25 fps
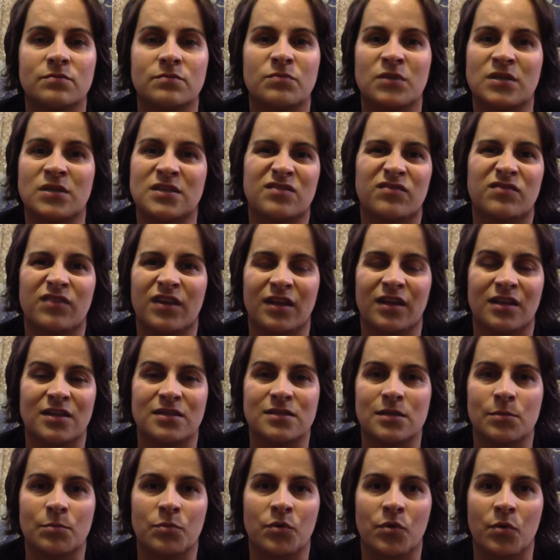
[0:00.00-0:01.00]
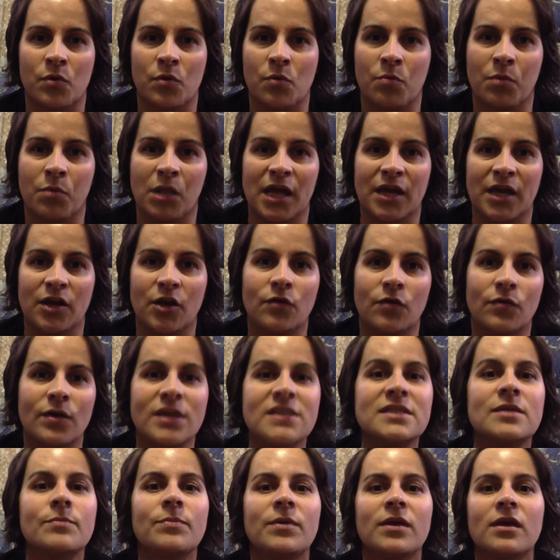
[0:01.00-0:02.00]
It's a fairly simple Play-Doh
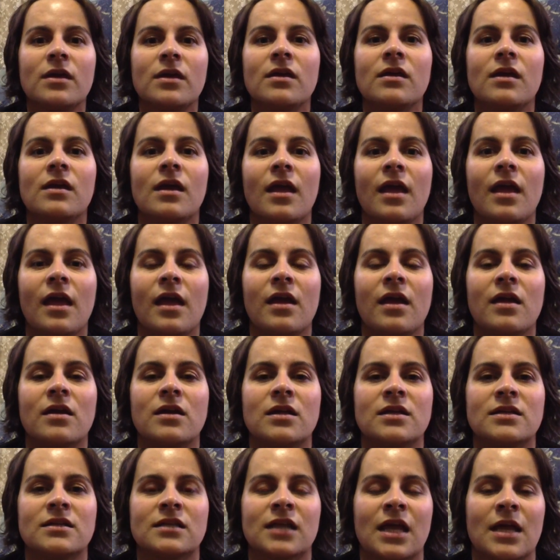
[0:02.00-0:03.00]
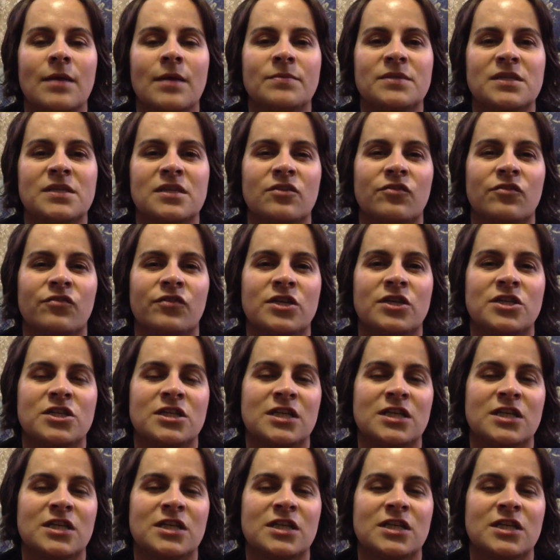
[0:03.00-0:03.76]
recipe, and it keeps in the fridge